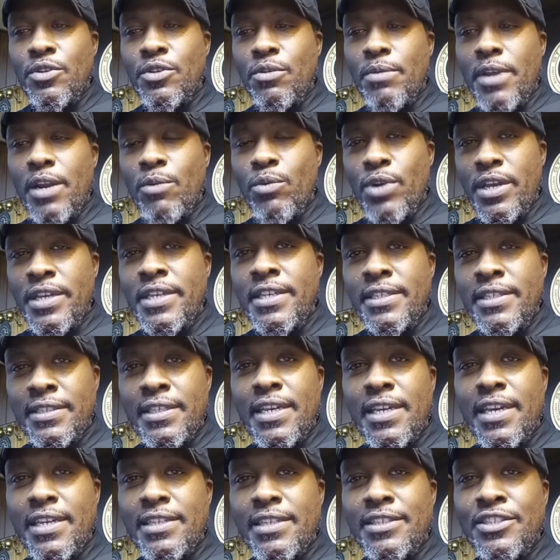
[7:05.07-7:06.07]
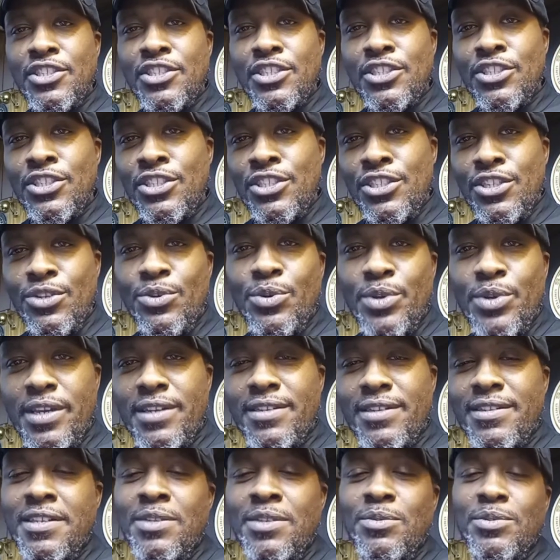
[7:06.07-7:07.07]
no matter what he says, just do
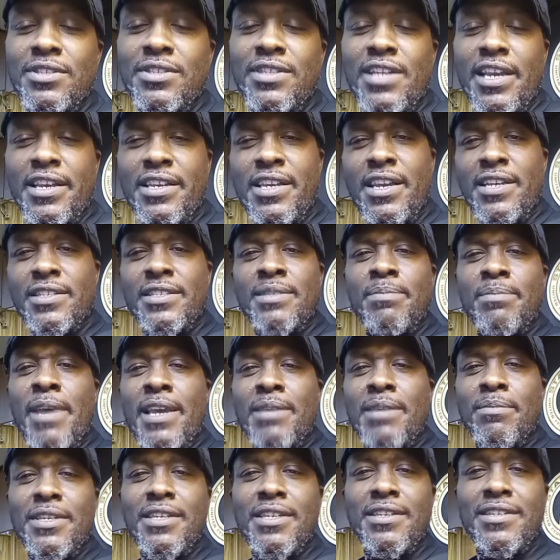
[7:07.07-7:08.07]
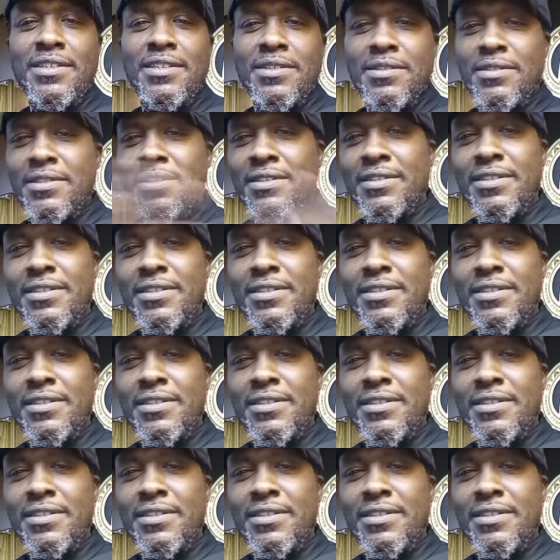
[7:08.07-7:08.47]
it. And he was like, "Yeah, smack me."